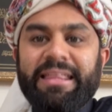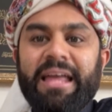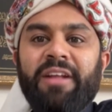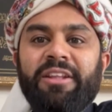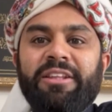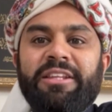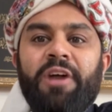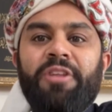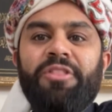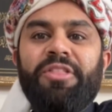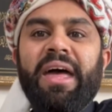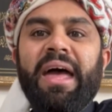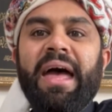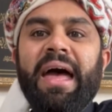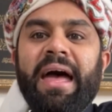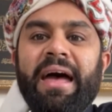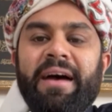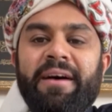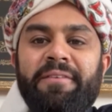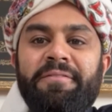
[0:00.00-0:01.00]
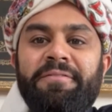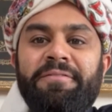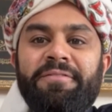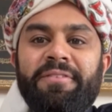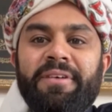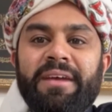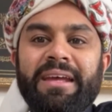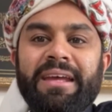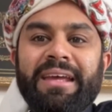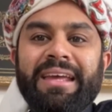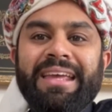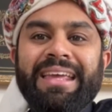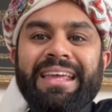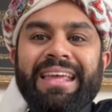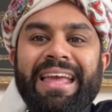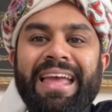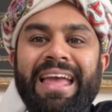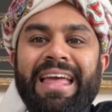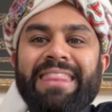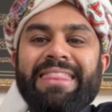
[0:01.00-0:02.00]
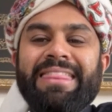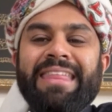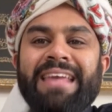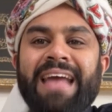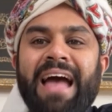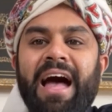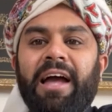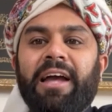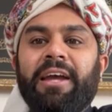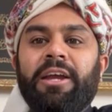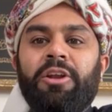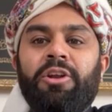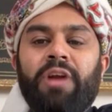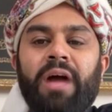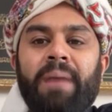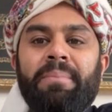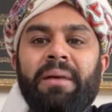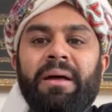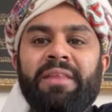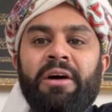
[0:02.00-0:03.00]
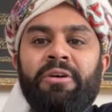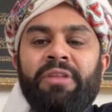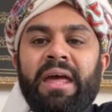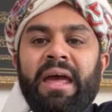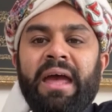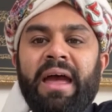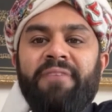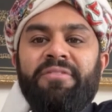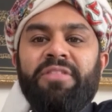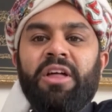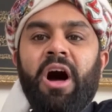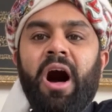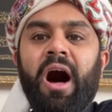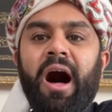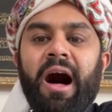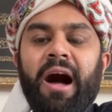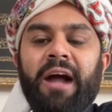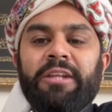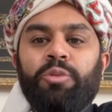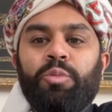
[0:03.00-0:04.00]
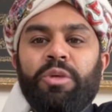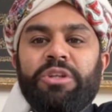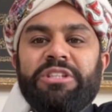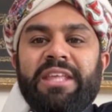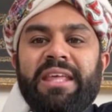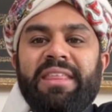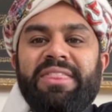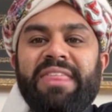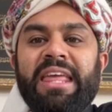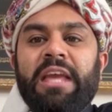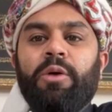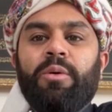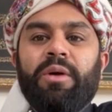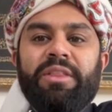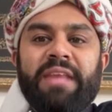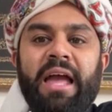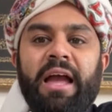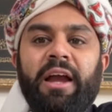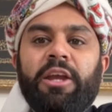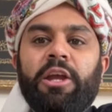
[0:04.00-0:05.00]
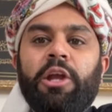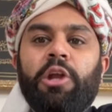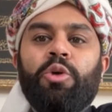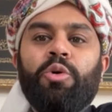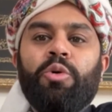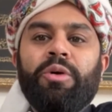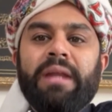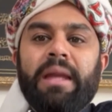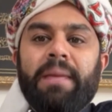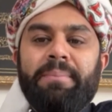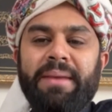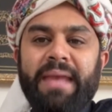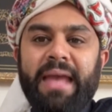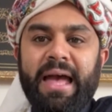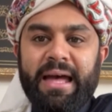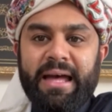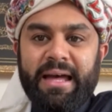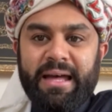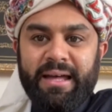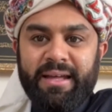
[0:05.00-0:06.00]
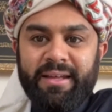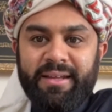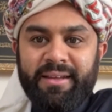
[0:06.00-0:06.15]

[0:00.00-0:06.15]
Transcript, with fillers: Don't they have the yaqil, don't they have the heart which they think with yaqiluna biha?